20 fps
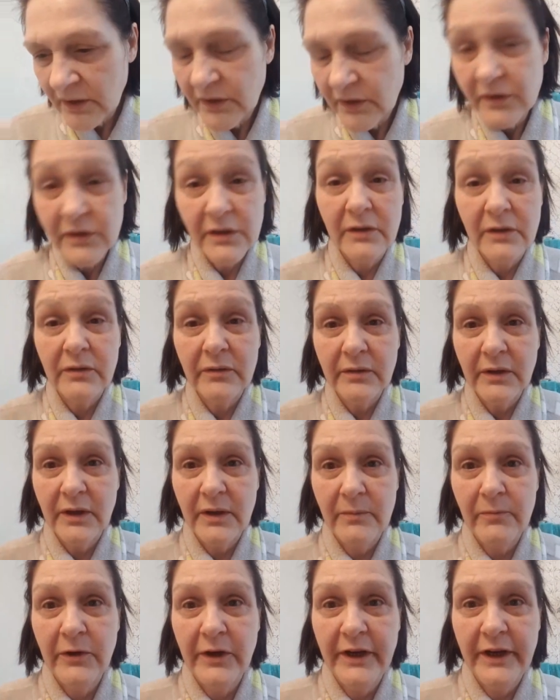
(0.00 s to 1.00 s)
So
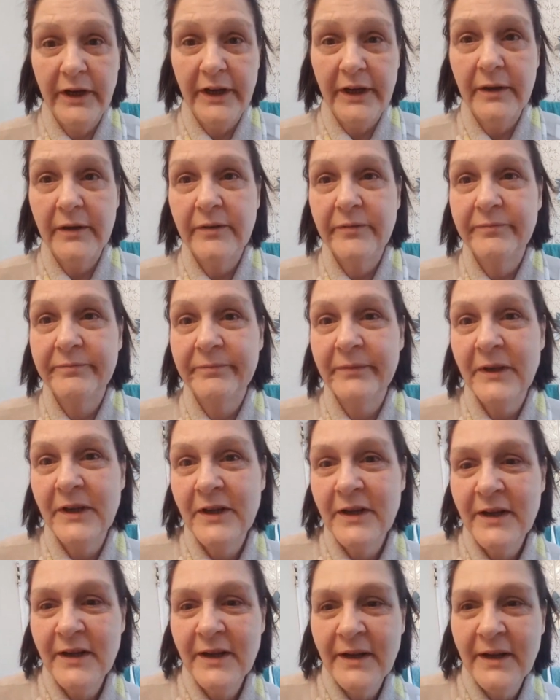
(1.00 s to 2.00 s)
I'm ready.
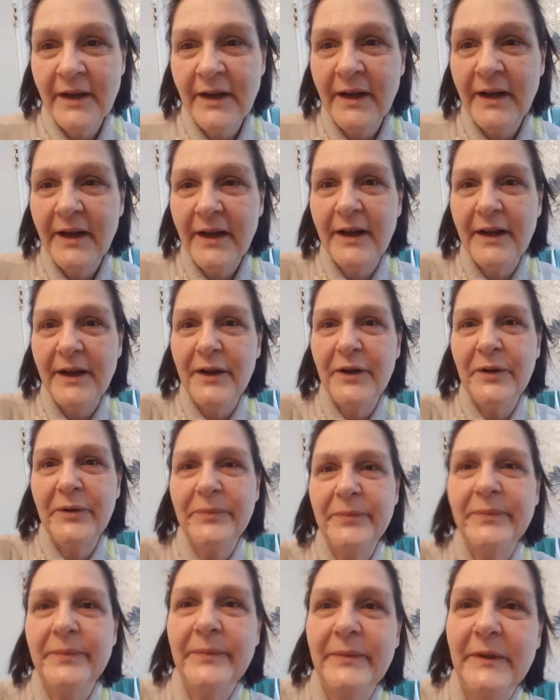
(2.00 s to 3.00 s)
I
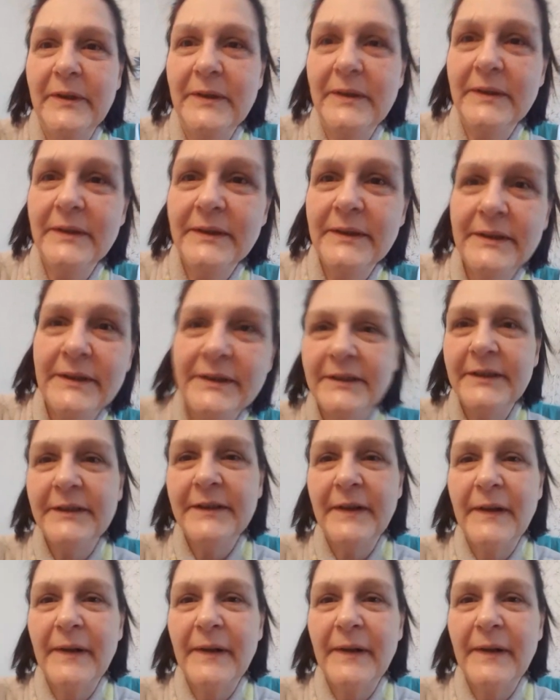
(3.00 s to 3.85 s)
don't